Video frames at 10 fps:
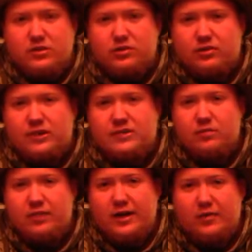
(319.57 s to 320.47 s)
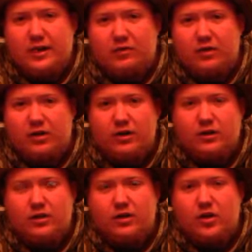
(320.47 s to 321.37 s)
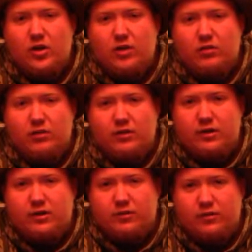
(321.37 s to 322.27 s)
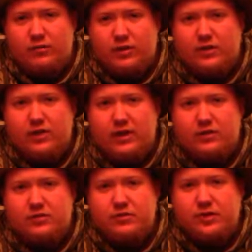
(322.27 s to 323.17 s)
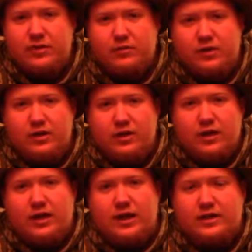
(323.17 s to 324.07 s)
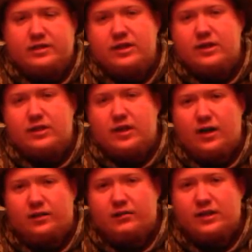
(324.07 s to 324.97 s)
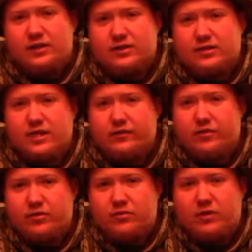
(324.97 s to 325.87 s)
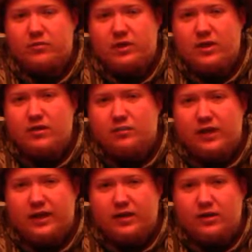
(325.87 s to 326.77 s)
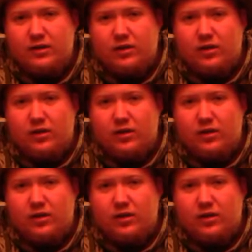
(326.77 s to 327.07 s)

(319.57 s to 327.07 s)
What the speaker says: So I sent back my rod with a letter to them, and I said I'll take the 7.3 medium light,